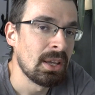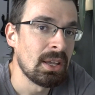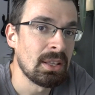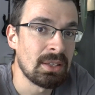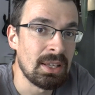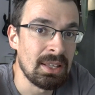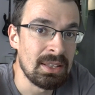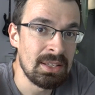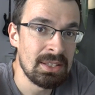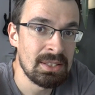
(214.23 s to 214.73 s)

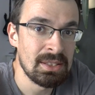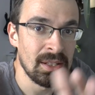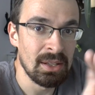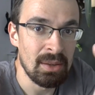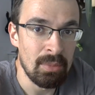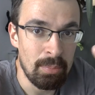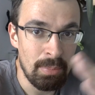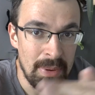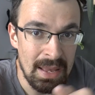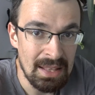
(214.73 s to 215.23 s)
it can
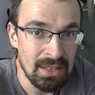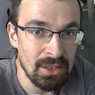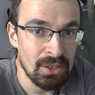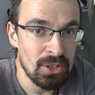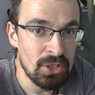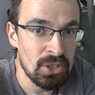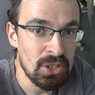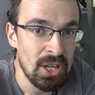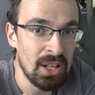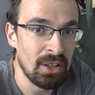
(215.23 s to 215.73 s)
easily bend
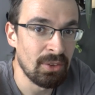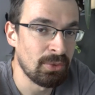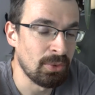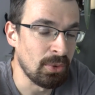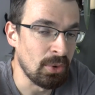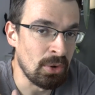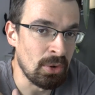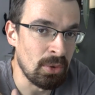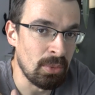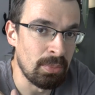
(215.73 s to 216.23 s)
the
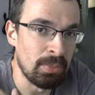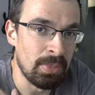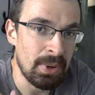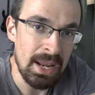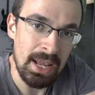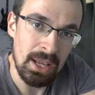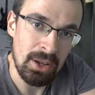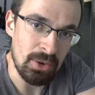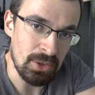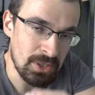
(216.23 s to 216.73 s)
shelf or
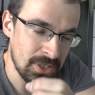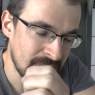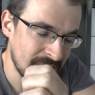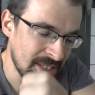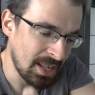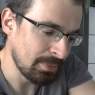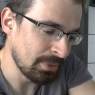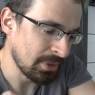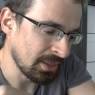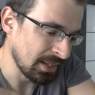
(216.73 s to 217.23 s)
break or
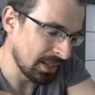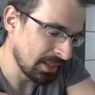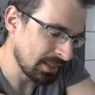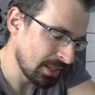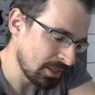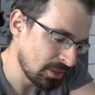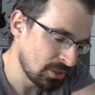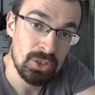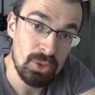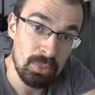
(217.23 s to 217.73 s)
something like that.